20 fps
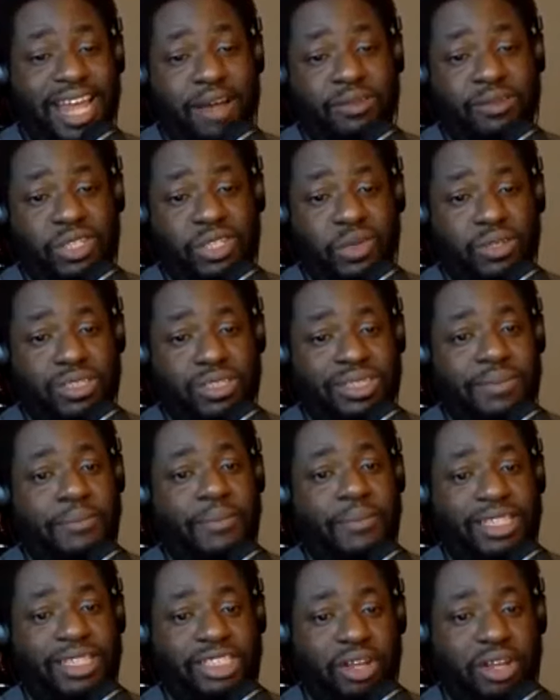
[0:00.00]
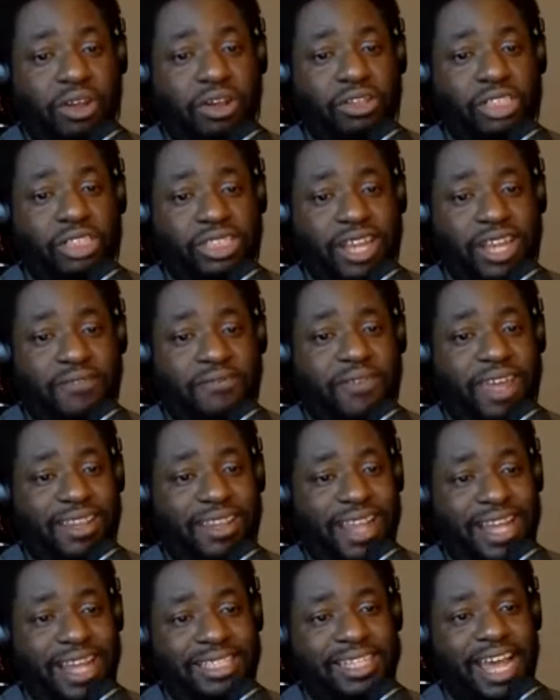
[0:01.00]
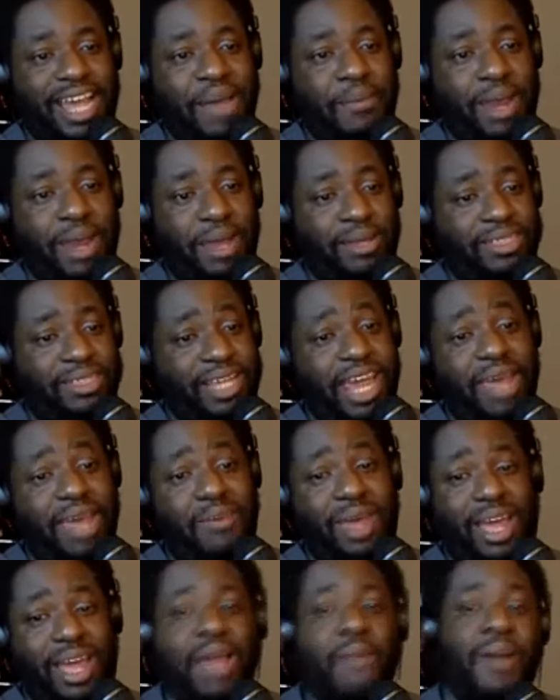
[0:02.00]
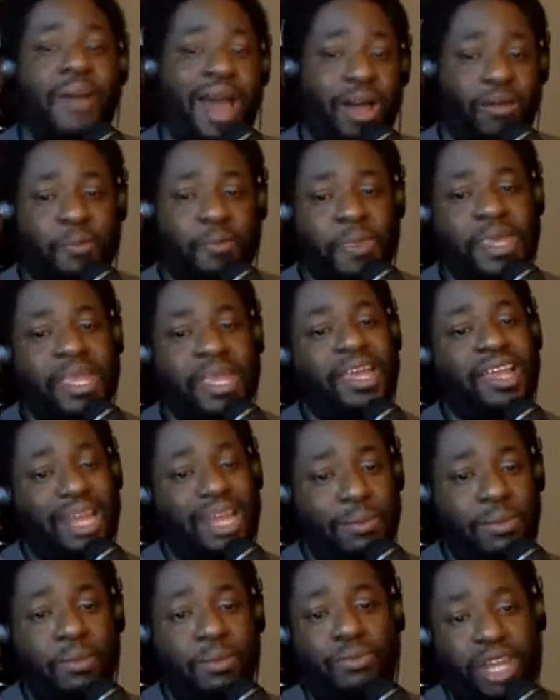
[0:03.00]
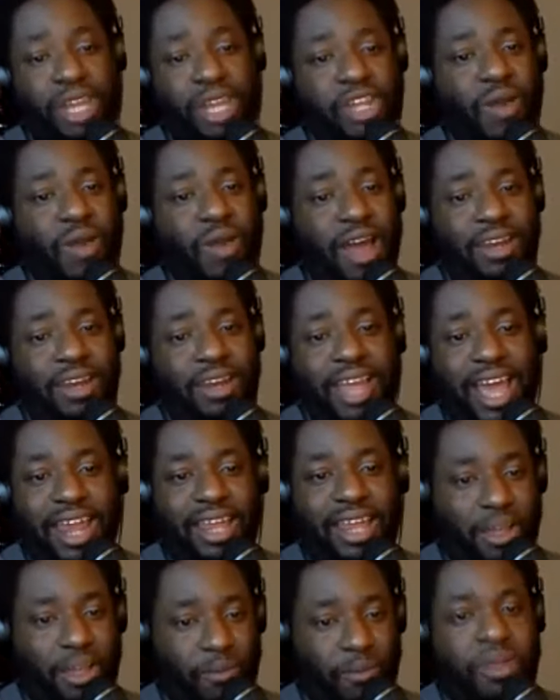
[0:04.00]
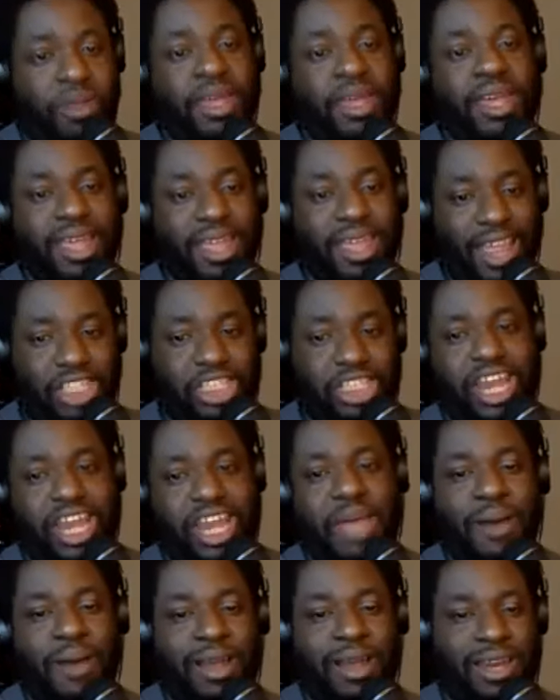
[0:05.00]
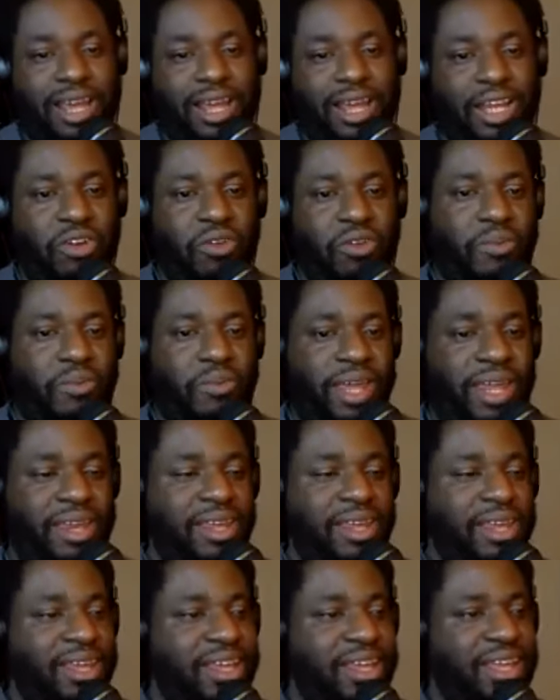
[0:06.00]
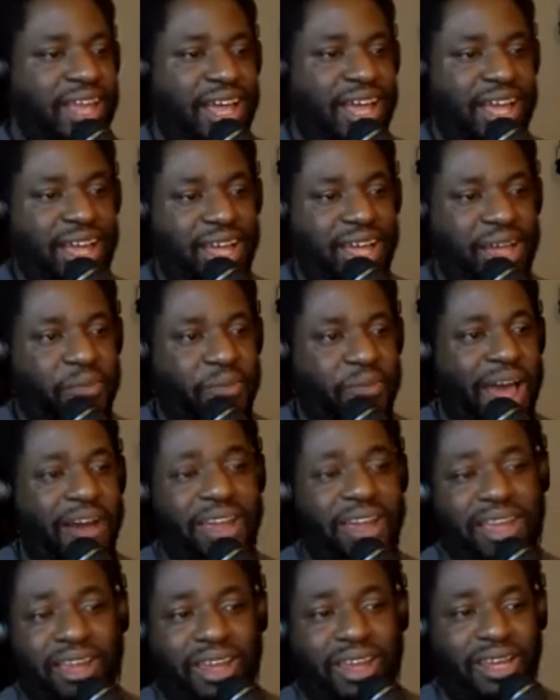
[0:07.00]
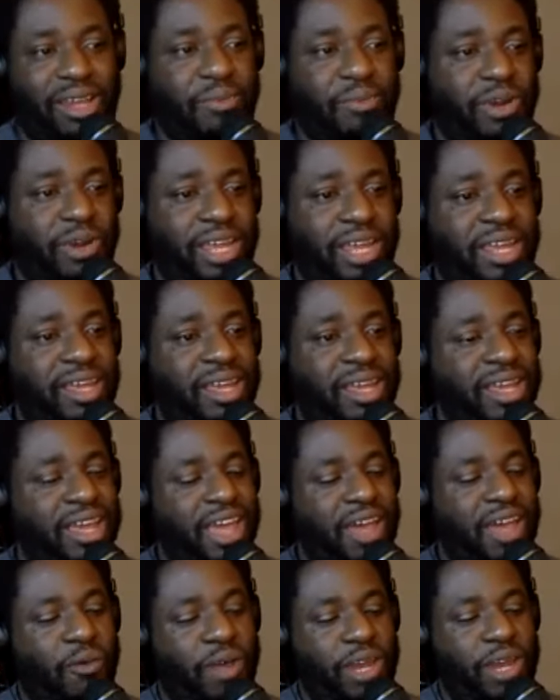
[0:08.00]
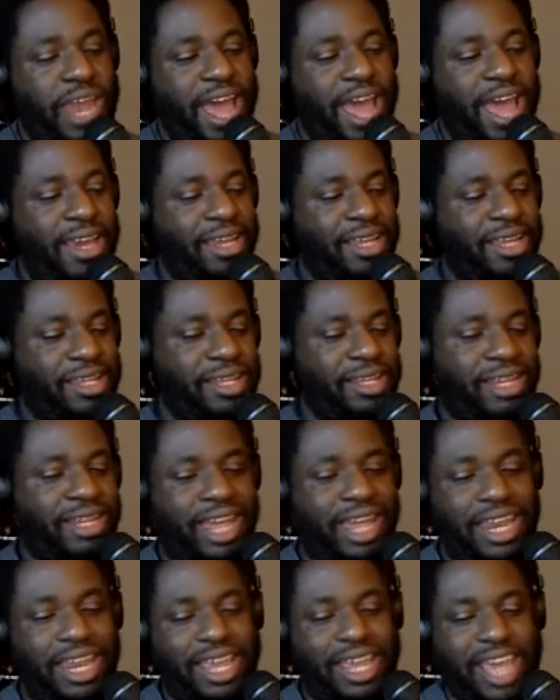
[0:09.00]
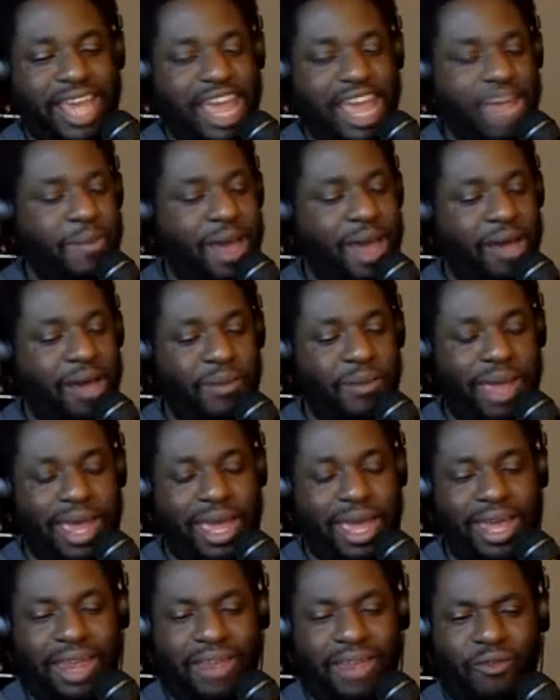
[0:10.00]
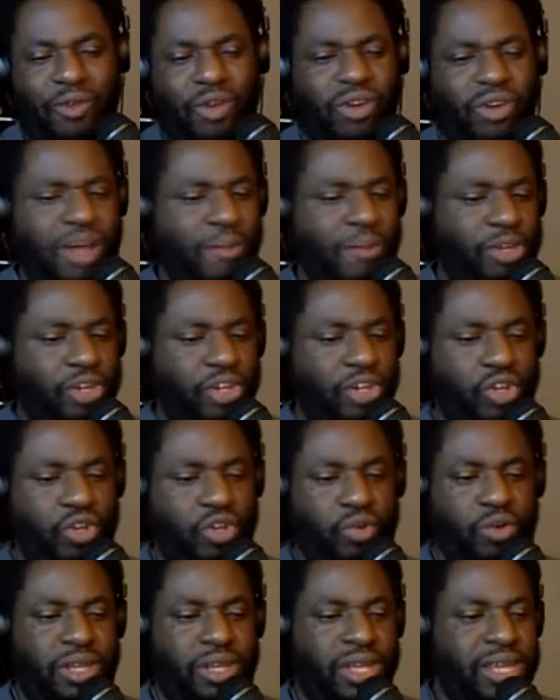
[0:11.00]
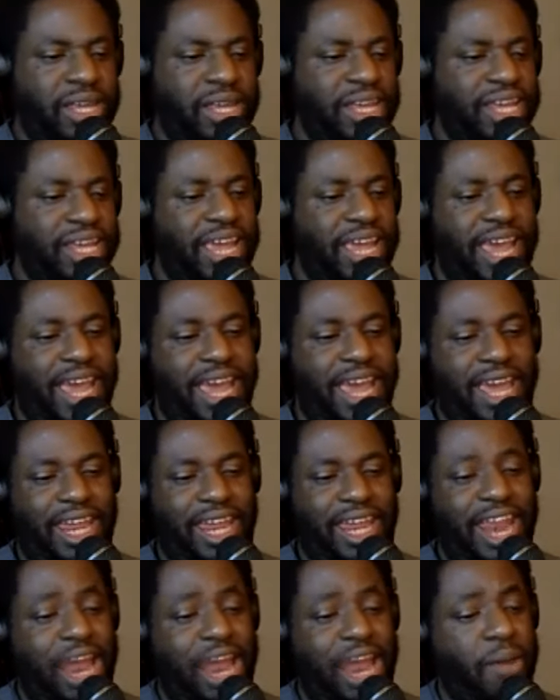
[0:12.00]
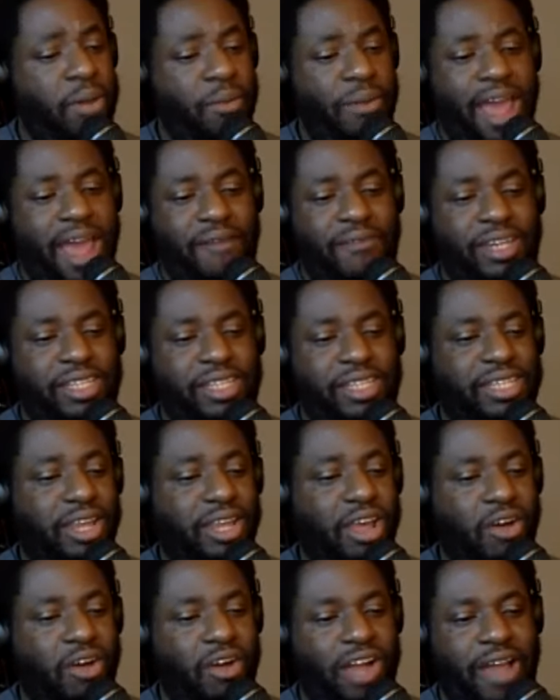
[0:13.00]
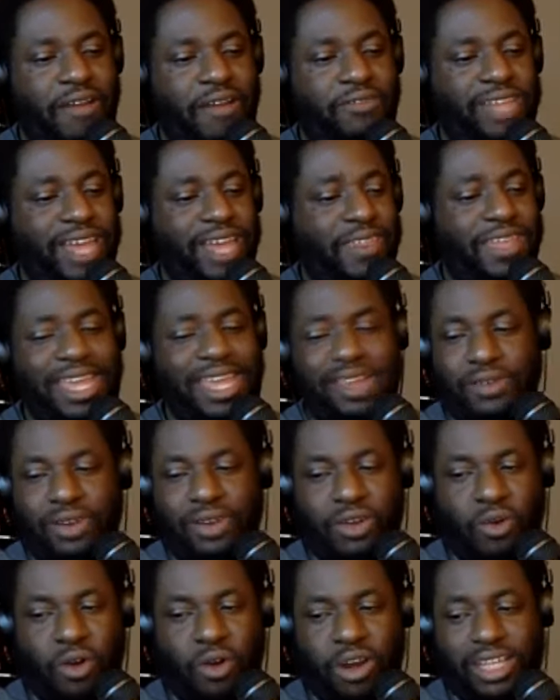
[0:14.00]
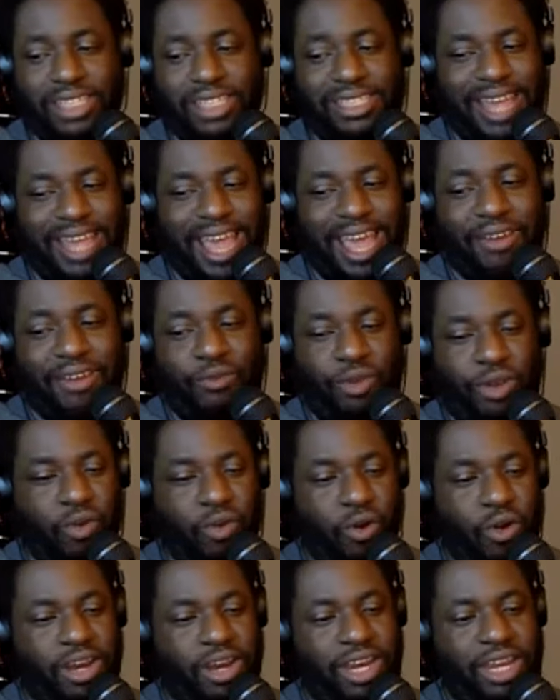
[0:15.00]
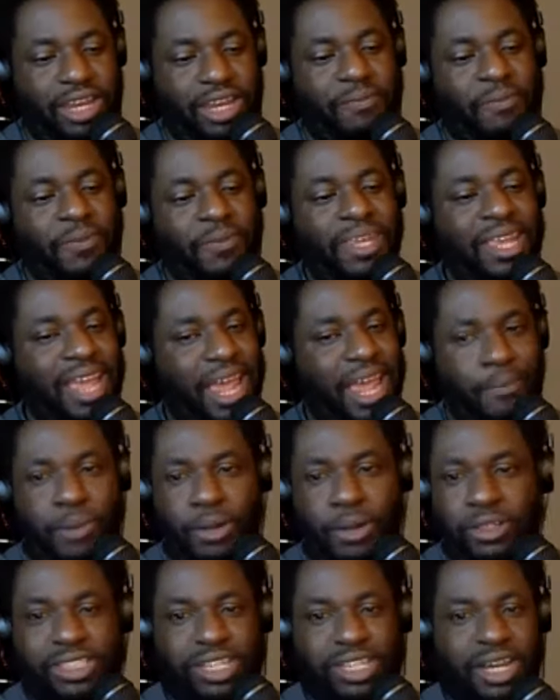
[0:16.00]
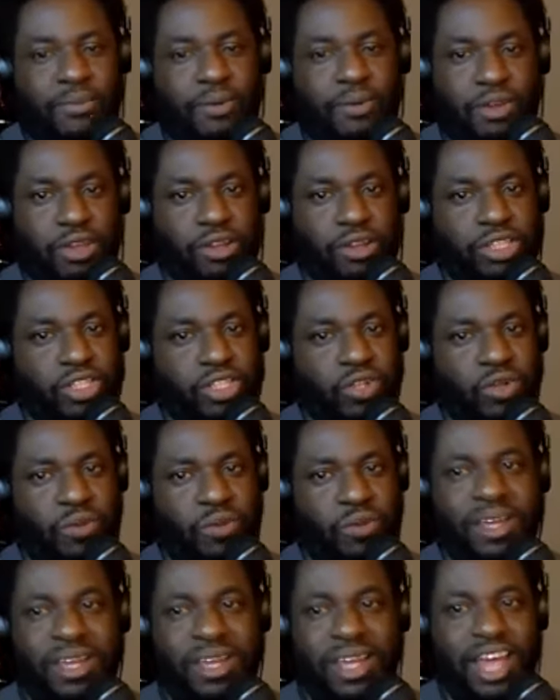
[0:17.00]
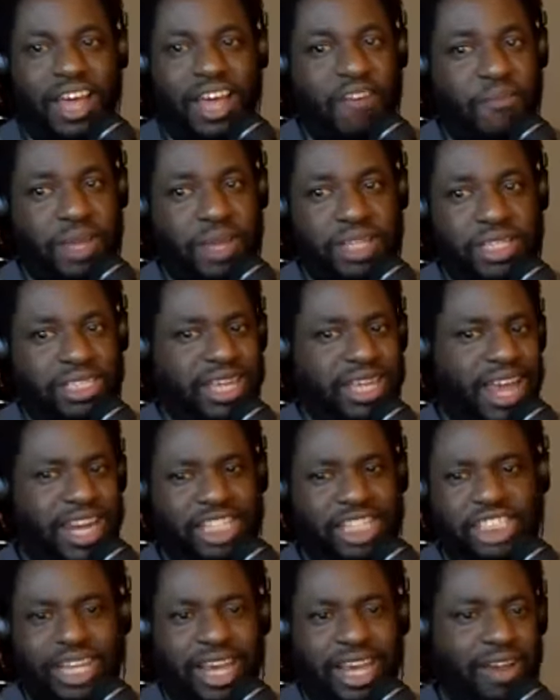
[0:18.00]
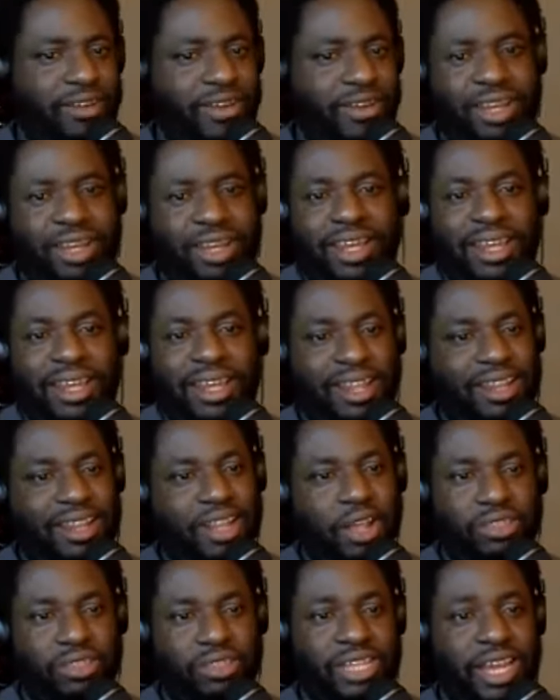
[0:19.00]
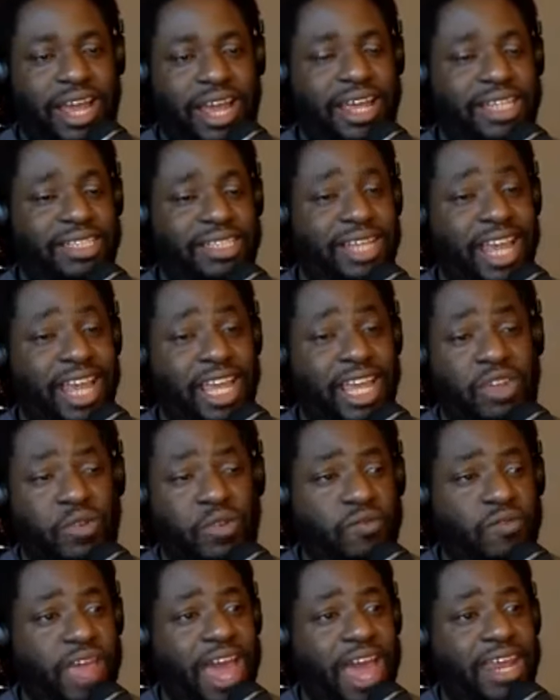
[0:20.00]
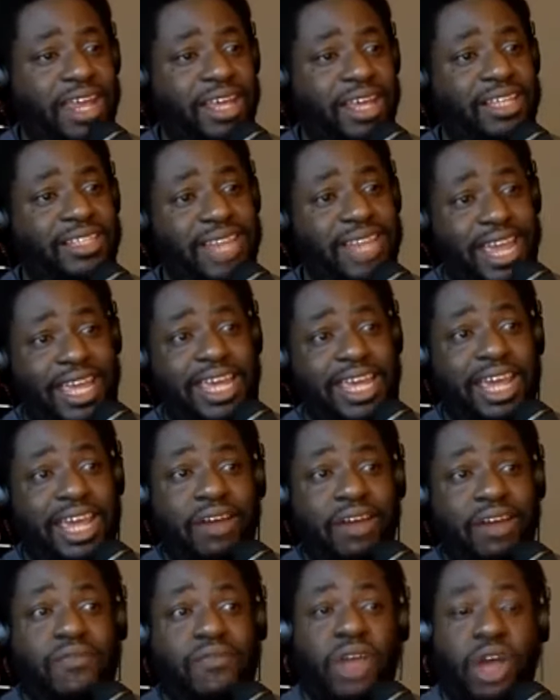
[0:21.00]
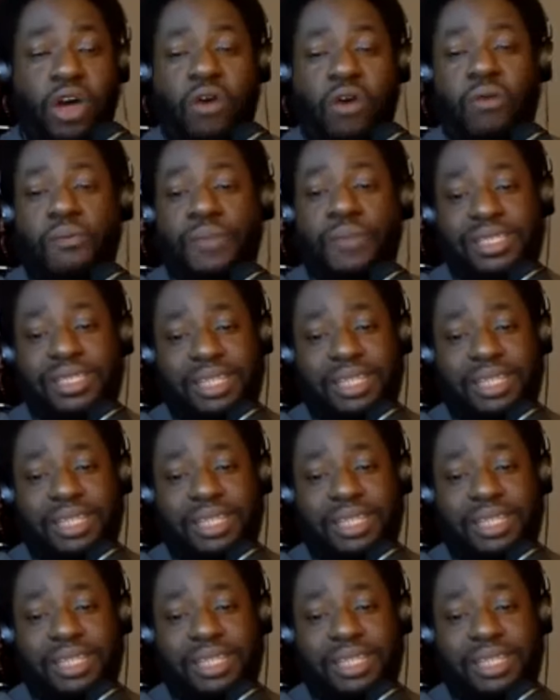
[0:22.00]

doing some of my solo stuff at that time, and I'd say, "Hey man, come out, let me bring you out and kind of help get your name out there a little bit um, out here at Liberty and whatnot." and he came out, man, real humble dude, and, and I remember having this long conversation. I think he recorded his dad recorded it and posted it up on YouTube of me just kind of sharing those nuggets. Like you've got to take care of your own business.